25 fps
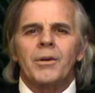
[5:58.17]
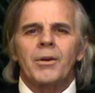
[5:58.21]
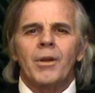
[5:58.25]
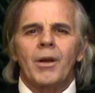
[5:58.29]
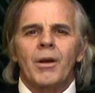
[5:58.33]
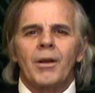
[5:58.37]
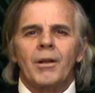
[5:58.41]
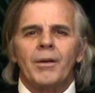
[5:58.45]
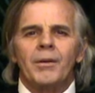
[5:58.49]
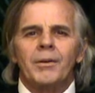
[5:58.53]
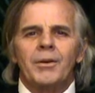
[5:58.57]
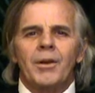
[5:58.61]

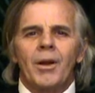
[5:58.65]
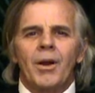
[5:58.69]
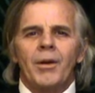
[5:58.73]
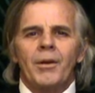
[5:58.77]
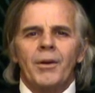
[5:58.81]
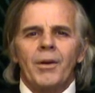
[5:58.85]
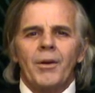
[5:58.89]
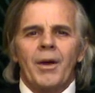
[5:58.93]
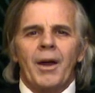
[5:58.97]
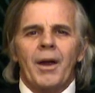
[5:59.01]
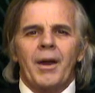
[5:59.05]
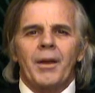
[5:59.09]
y'all
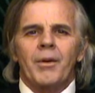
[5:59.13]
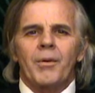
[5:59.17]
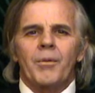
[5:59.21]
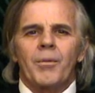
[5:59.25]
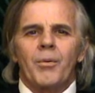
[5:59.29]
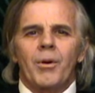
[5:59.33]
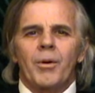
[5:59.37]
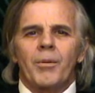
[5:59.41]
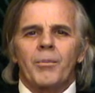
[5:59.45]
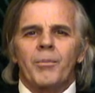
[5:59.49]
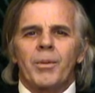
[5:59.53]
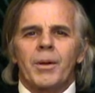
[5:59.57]
y'all know how to
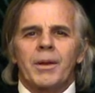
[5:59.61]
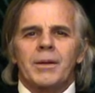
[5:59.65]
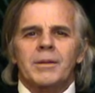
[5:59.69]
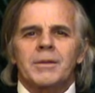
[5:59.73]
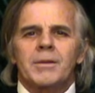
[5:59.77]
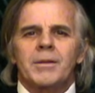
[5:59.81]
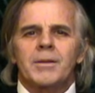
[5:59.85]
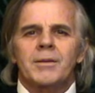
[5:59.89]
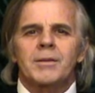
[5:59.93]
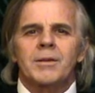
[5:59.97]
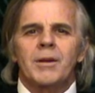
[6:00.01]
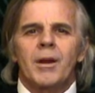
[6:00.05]
work
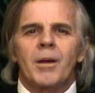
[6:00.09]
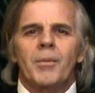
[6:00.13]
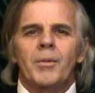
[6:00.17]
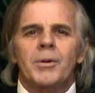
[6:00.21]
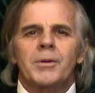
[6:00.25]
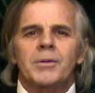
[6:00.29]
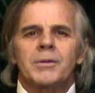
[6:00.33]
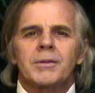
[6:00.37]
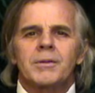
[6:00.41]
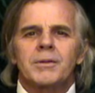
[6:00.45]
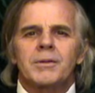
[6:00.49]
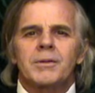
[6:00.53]
business
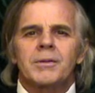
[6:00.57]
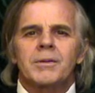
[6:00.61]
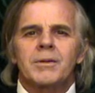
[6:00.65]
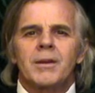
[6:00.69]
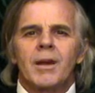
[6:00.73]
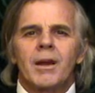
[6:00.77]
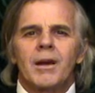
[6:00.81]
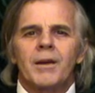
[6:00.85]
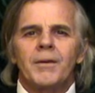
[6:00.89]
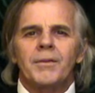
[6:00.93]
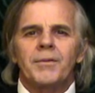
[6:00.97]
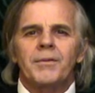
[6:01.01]
numbers and
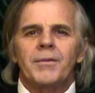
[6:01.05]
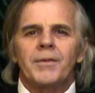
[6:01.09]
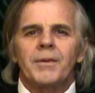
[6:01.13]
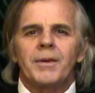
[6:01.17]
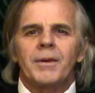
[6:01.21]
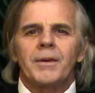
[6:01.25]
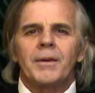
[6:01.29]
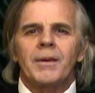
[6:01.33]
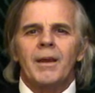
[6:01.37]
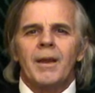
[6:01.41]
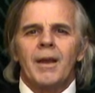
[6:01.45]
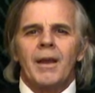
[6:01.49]
stuff,
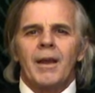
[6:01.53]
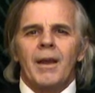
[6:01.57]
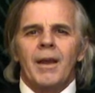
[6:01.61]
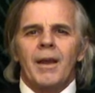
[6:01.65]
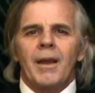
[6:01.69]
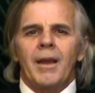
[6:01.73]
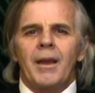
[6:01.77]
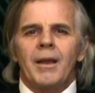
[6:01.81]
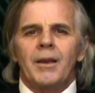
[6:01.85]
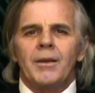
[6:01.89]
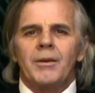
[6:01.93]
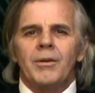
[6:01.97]
and
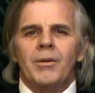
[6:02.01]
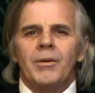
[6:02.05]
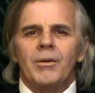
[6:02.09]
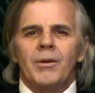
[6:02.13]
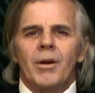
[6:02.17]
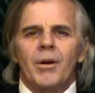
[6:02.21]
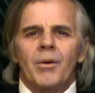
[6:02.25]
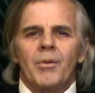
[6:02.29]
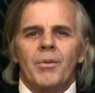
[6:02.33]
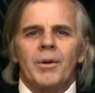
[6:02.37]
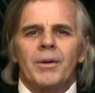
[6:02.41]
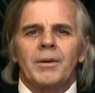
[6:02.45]
and you
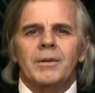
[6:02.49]
know